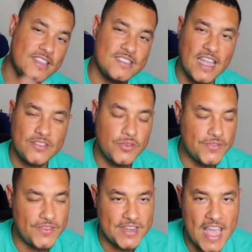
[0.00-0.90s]
Stay
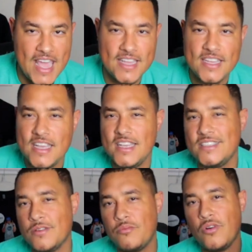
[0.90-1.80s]
tuned for that. It's
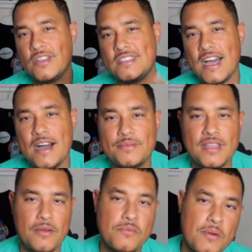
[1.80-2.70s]
your boy Tops,
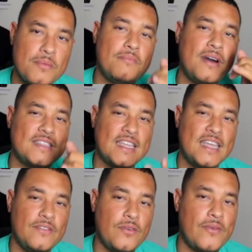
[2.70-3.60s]
and remember about the
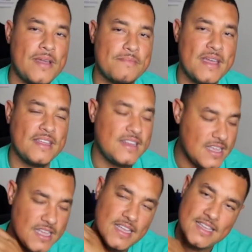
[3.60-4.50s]
giveaway, man.
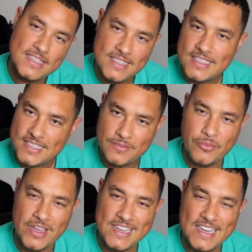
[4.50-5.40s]

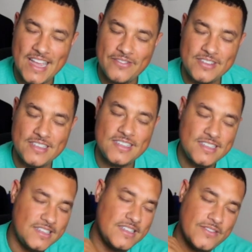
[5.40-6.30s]
Brand 11
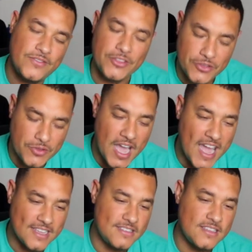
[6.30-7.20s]
for you
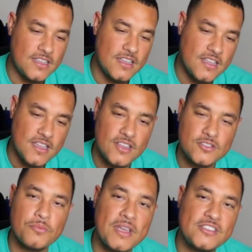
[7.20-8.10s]
guys.
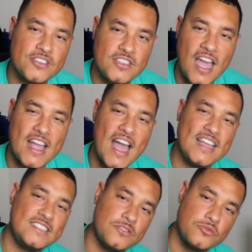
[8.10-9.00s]
So make sure y'all
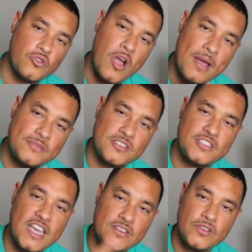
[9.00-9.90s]
guys subscribe to the
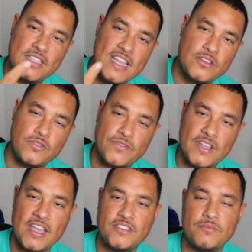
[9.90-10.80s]
channel, hit that
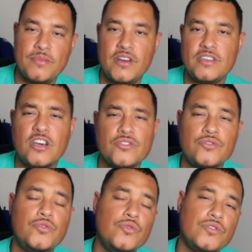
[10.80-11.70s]
notification bell, and also
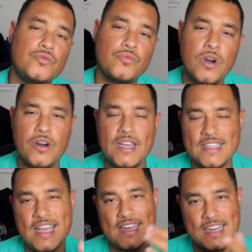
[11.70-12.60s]
too as well,
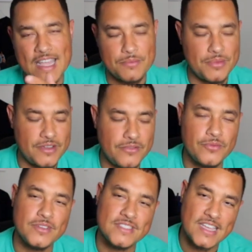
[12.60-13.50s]
hit that like button
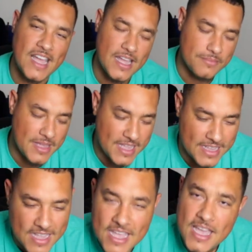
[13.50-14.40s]
one time, man.
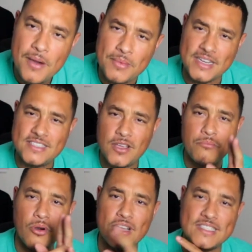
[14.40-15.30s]
But it's your
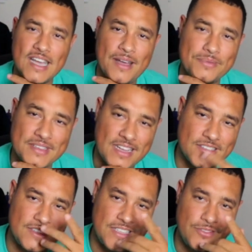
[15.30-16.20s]
boy Tops, and I'll
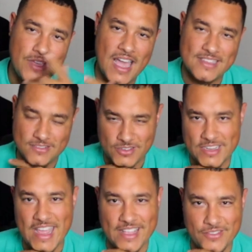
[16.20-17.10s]
see you guys on the
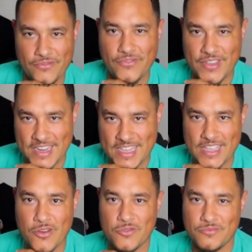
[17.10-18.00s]
next
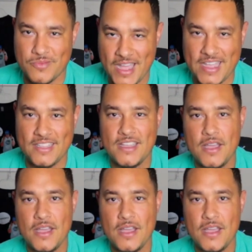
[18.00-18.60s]
video, man.